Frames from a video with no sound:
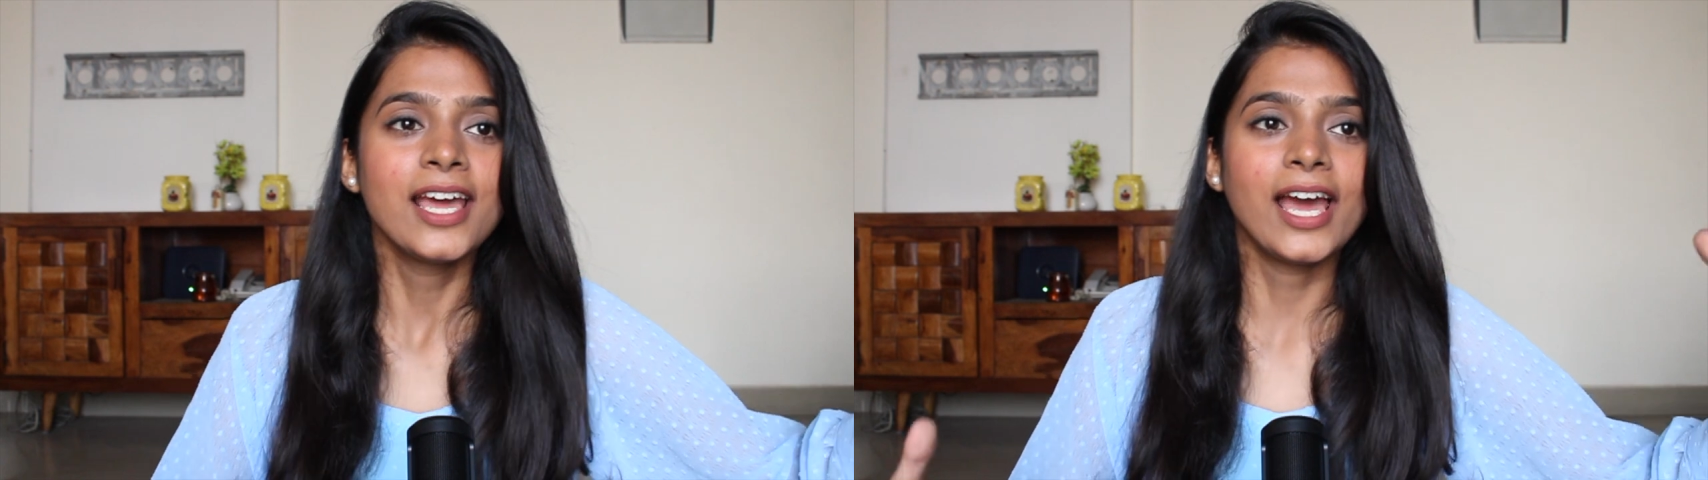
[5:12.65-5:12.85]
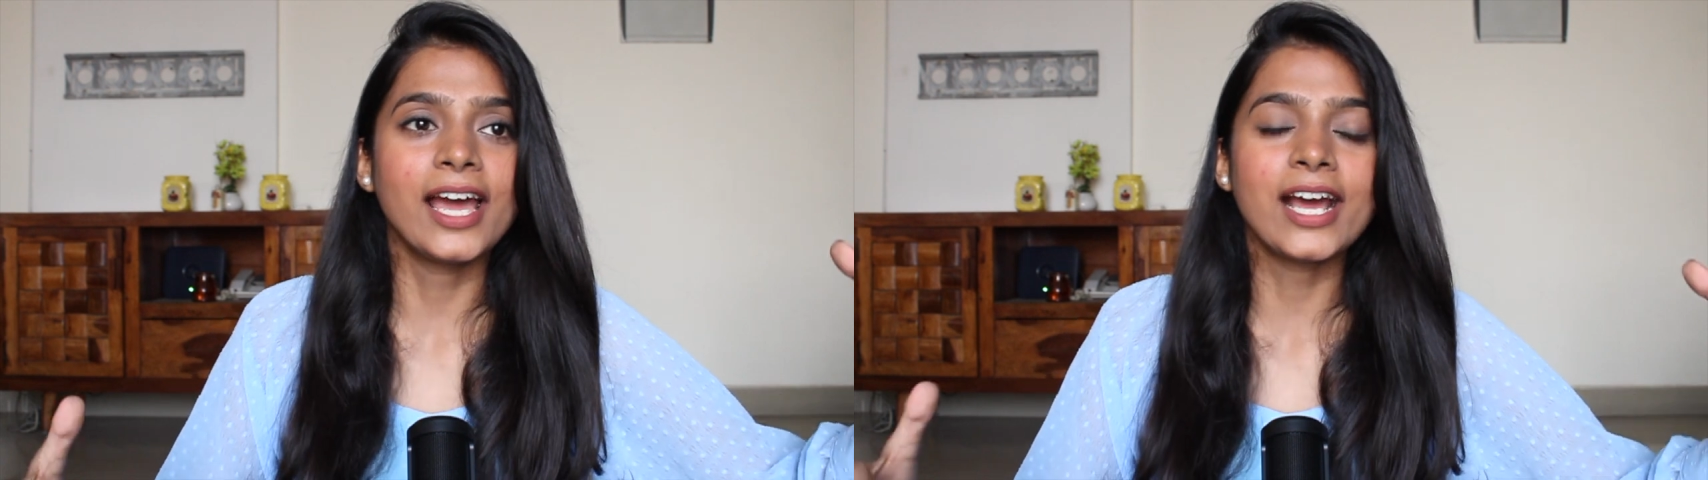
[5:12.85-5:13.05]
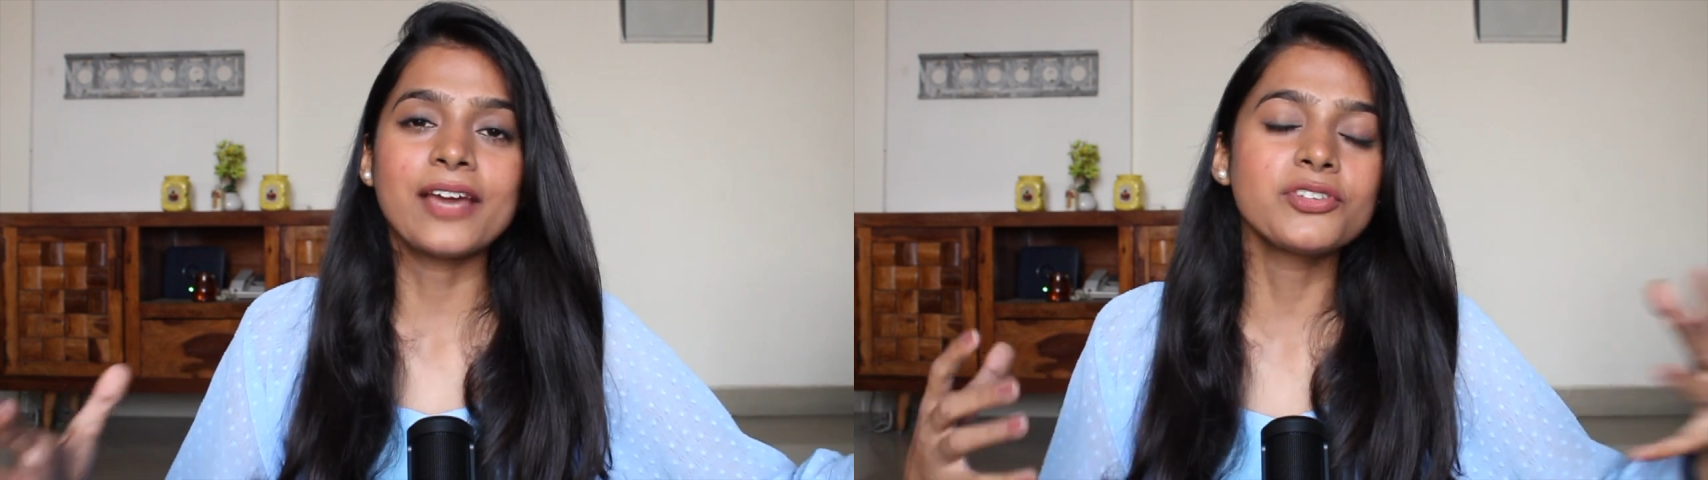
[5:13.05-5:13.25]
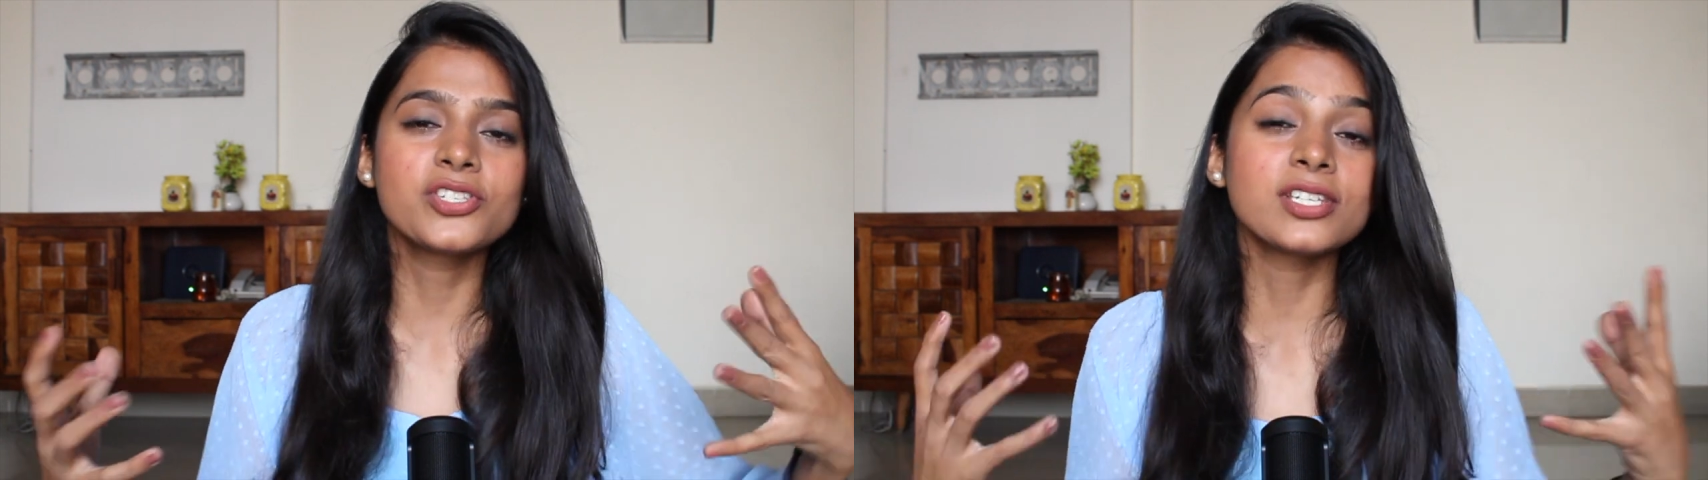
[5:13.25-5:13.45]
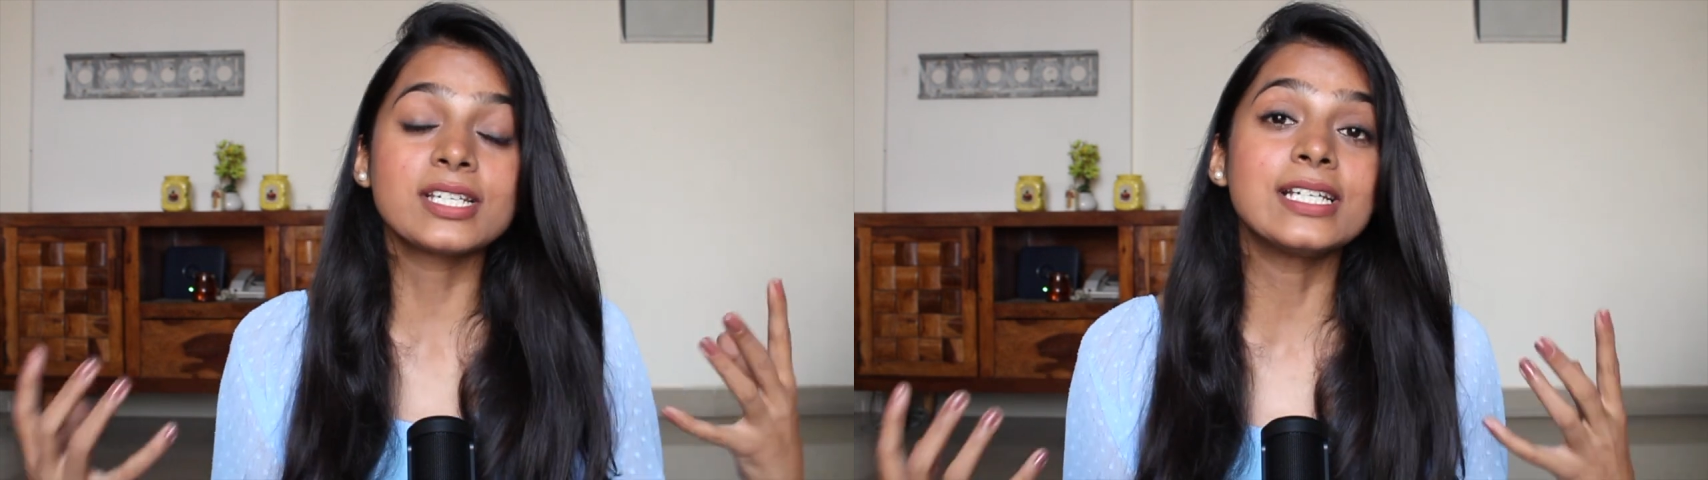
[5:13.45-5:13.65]
and I was
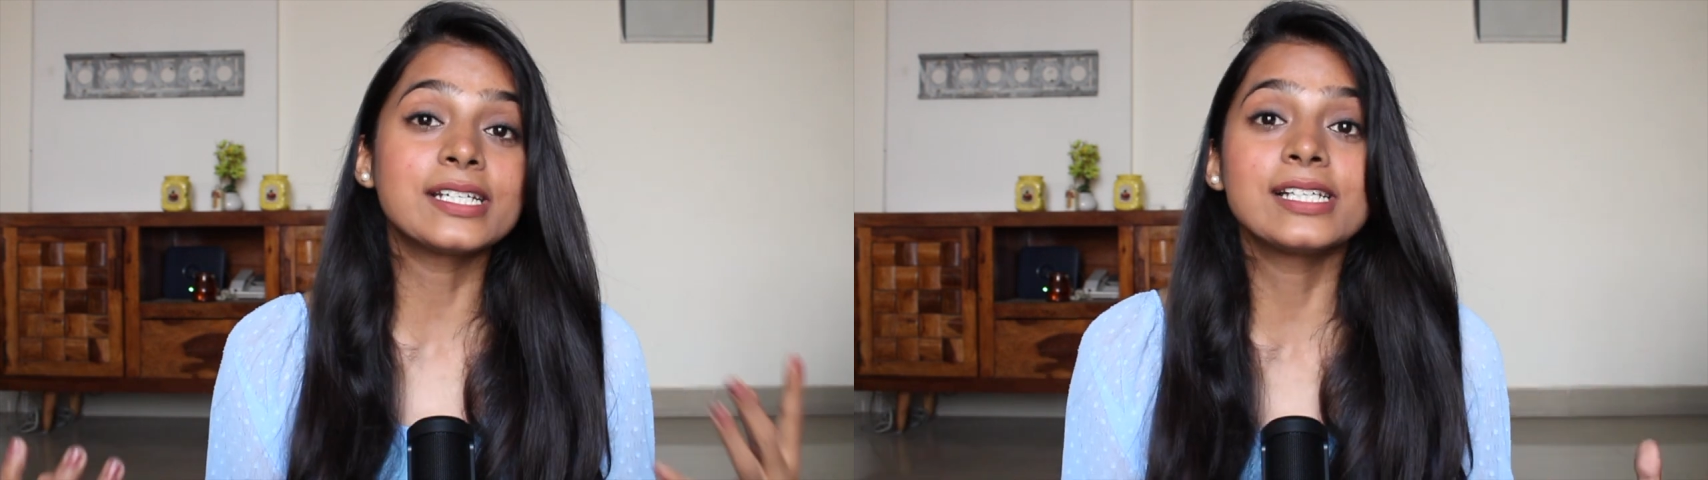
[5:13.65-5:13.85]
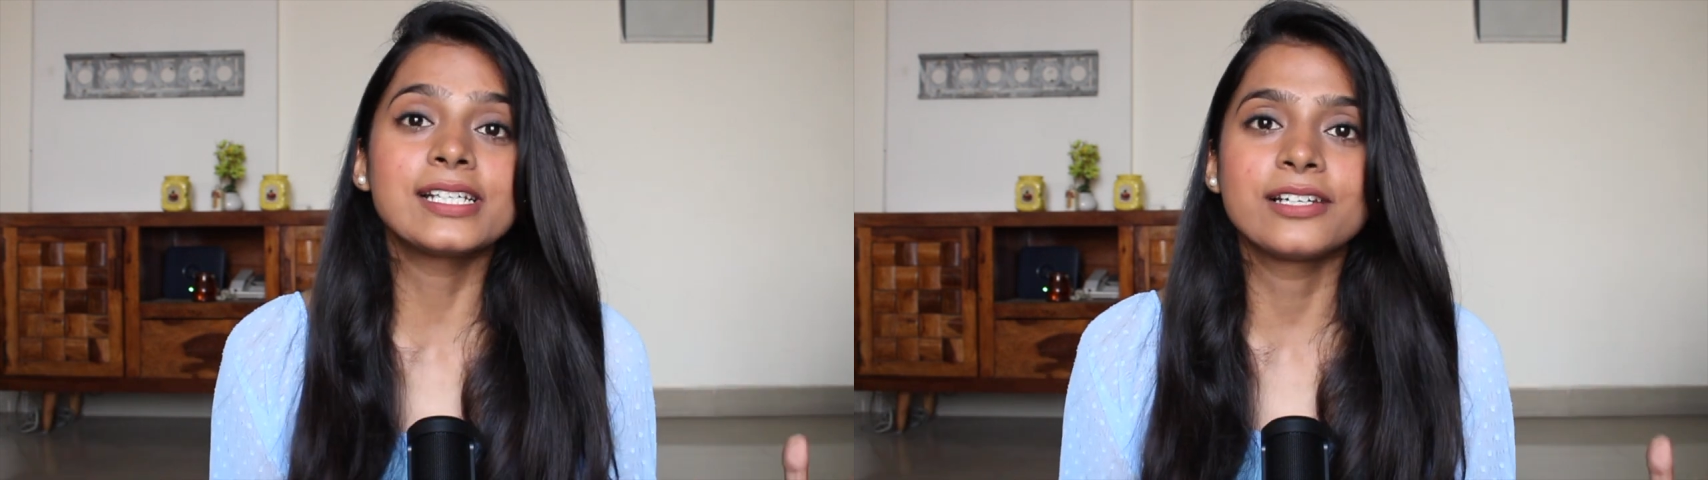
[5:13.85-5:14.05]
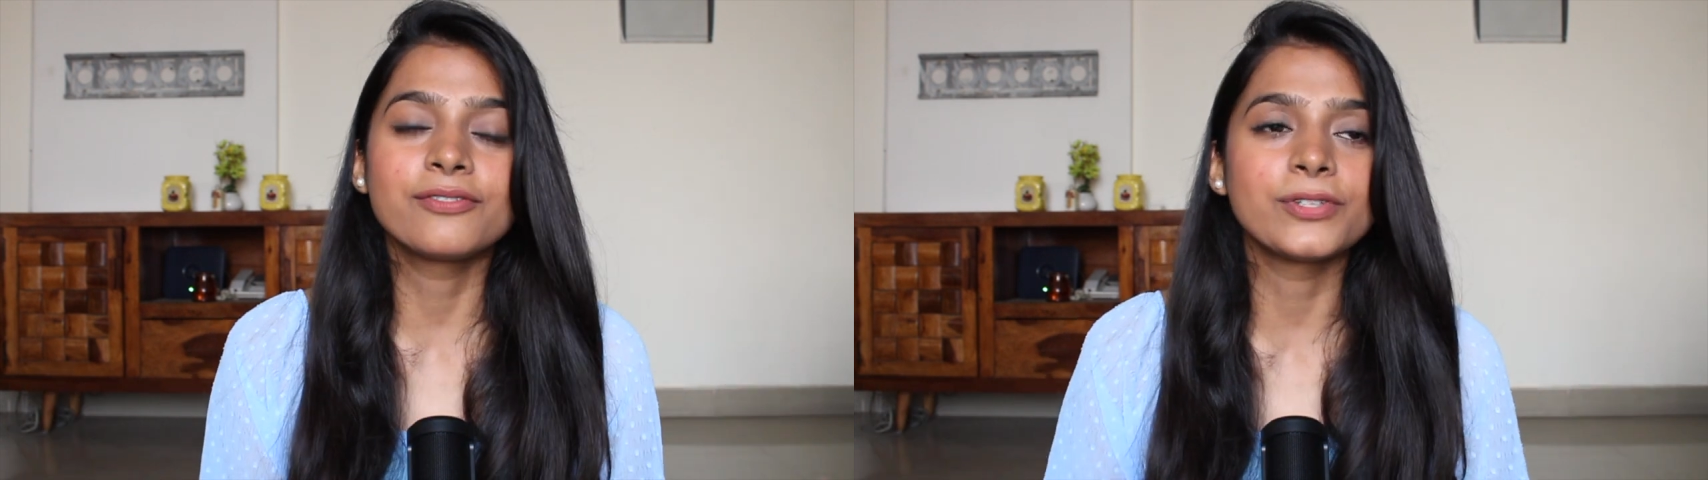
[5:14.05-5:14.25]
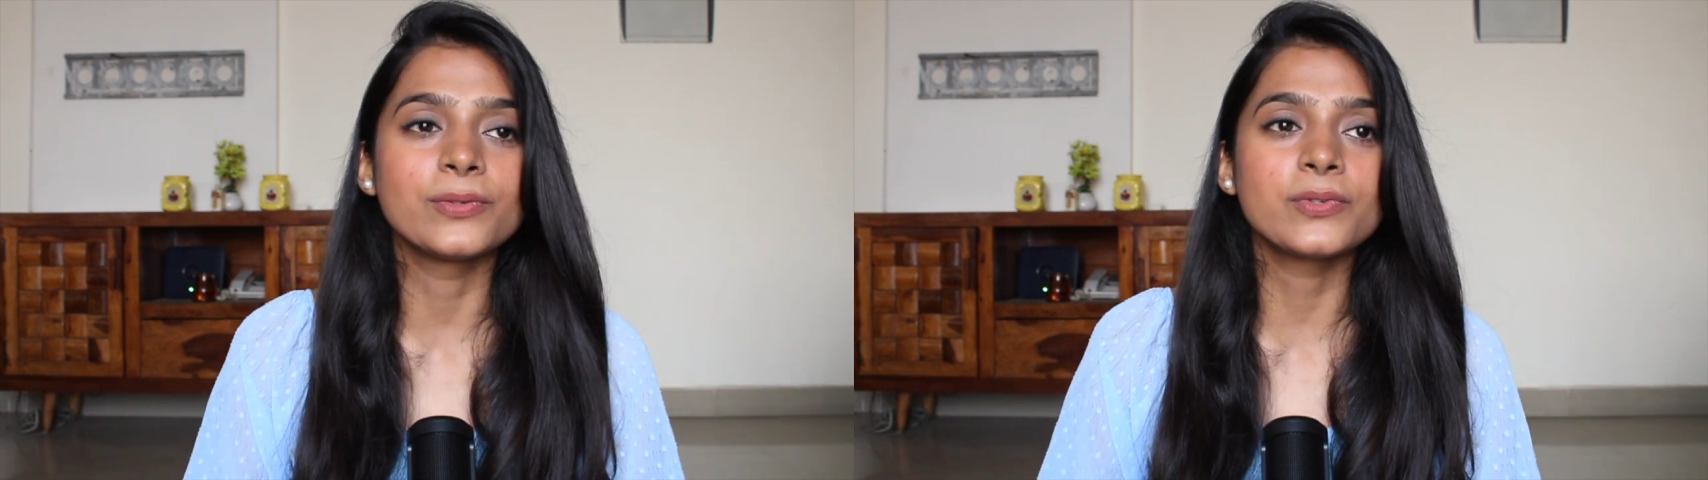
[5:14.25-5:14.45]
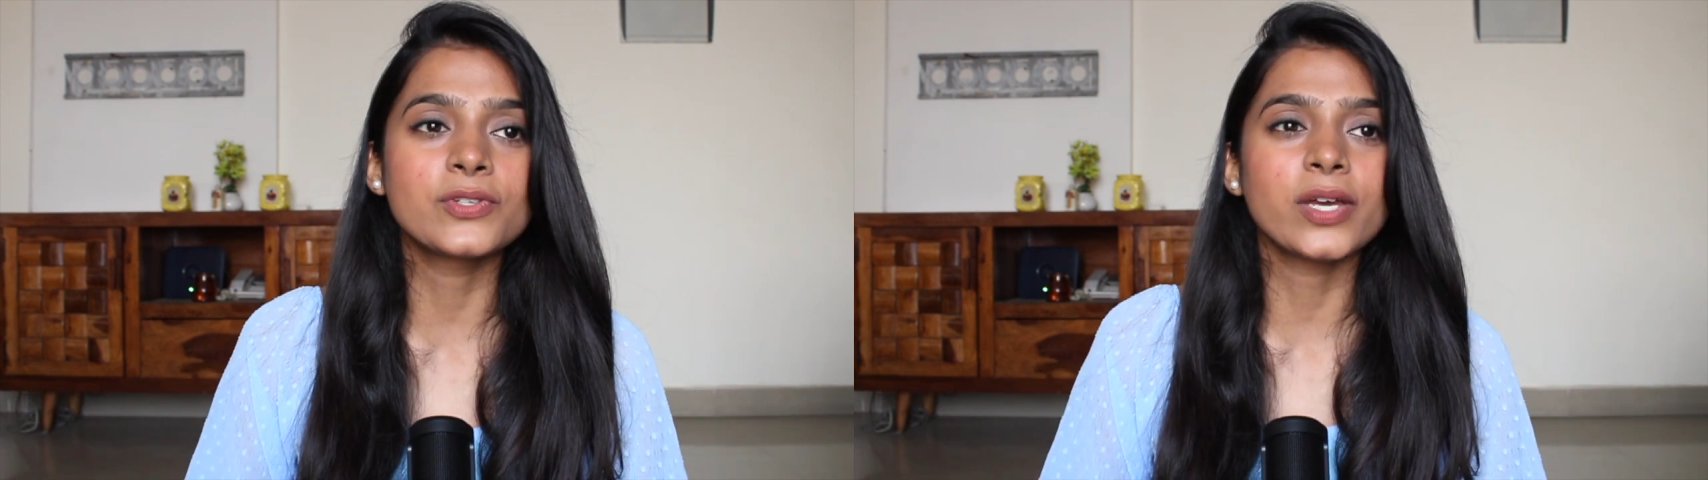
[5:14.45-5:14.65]
just a little confused.